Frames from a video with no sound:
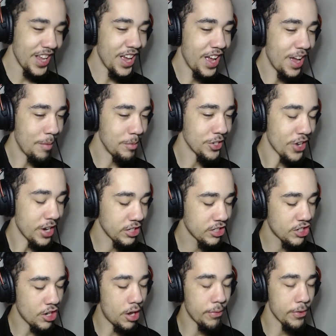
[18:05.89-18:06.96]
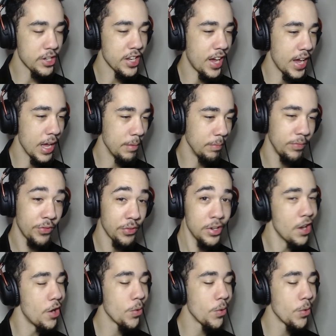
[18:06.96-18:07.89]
to stall for time for no